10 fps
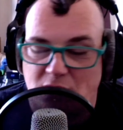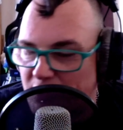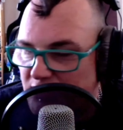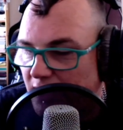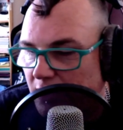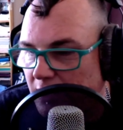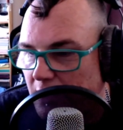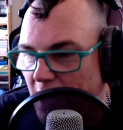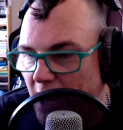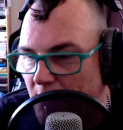But
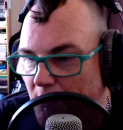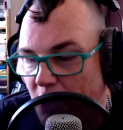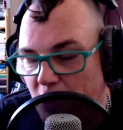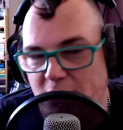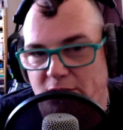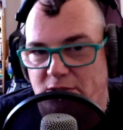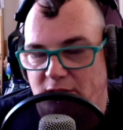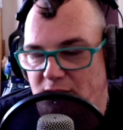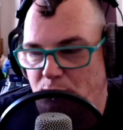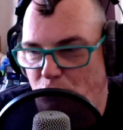secondly, uh, my audience
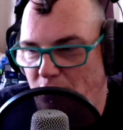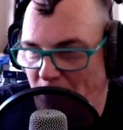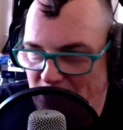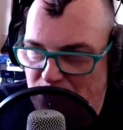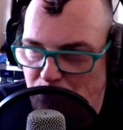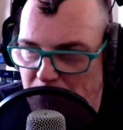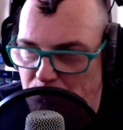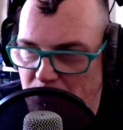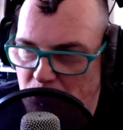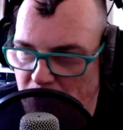is pretty much split
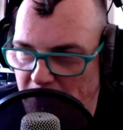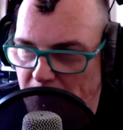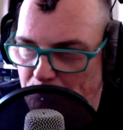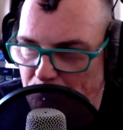between,